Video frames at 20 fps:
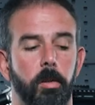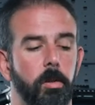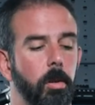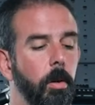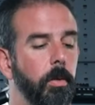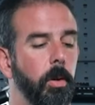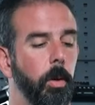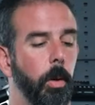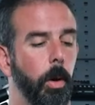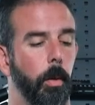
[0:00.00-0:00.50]
So
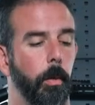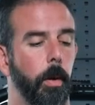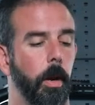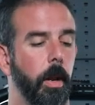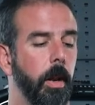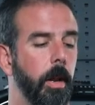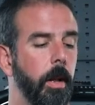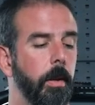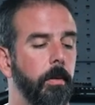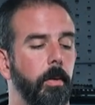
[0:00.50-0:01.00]
if you want to run
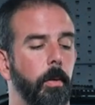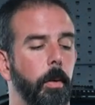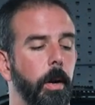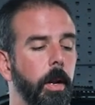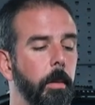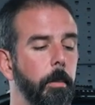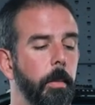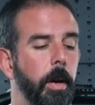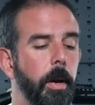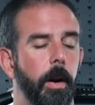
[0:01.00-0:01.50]
an
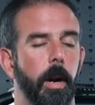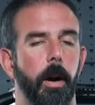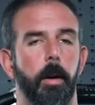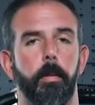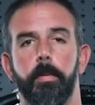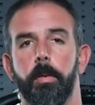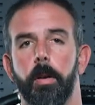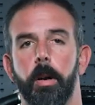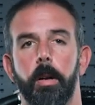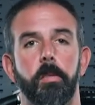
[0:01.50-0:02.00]
infrared emitter
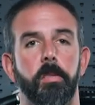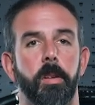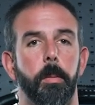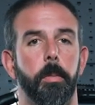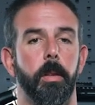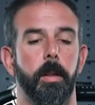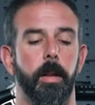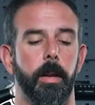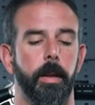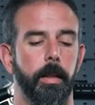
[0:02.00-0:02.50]
out front,
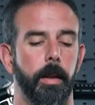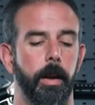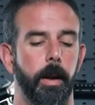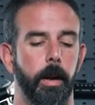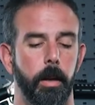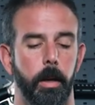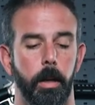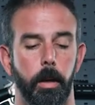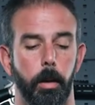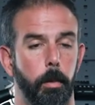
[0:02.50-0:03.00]
something like
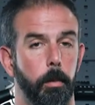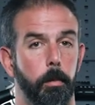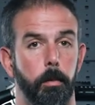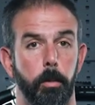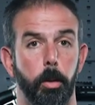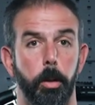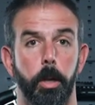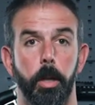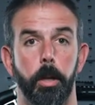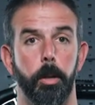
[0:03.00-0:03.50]
that, you know,
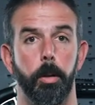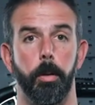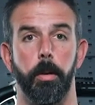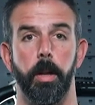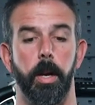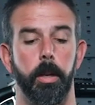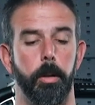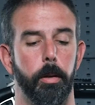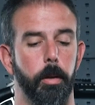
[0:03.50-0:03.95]
you can do that.